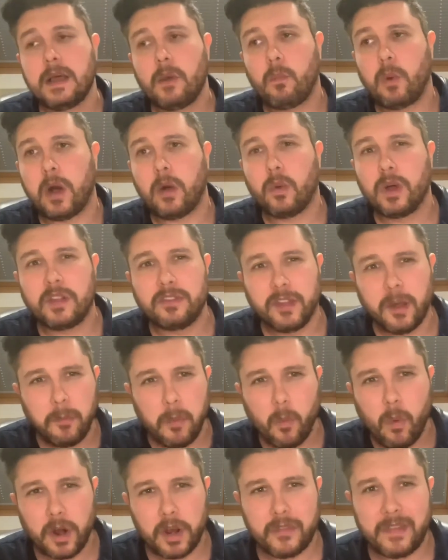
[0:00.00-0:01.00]
Well,
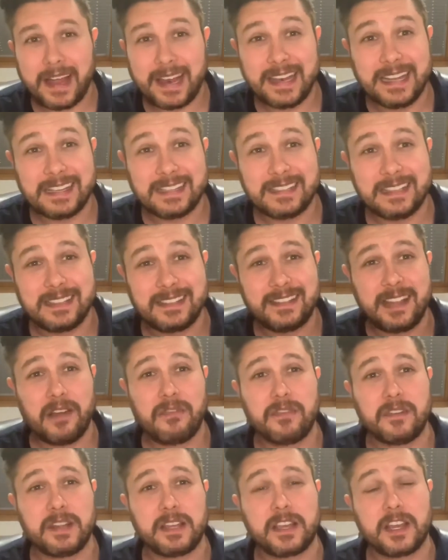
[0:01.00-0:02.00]
number one on that list is
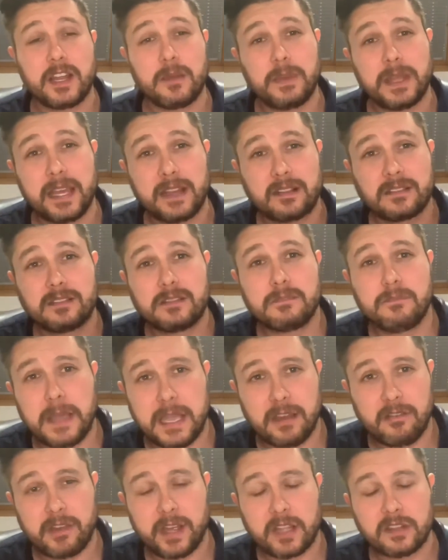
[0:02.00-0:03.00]
definitely going to be
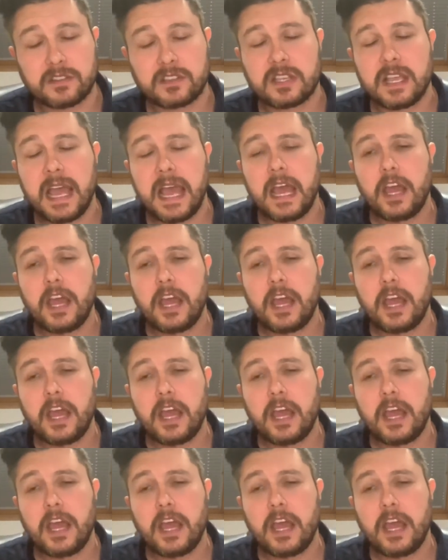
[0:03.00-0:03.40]
experience.